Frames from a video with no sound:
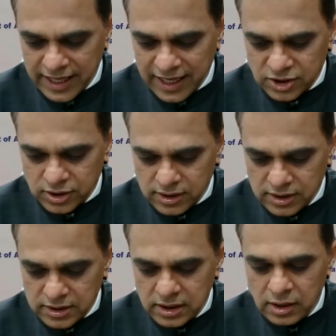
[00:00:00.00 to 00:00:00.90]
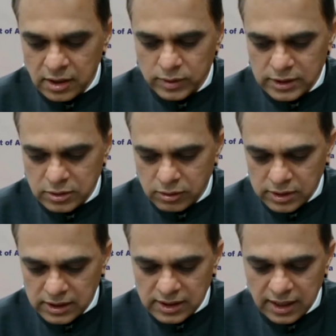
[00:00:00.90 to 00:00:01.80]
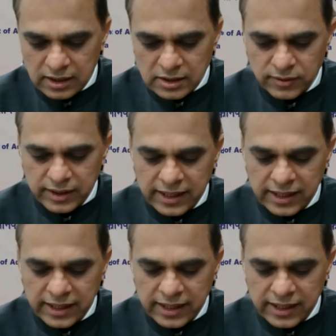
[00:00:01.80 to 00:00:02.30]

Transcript: cashless, with token cards for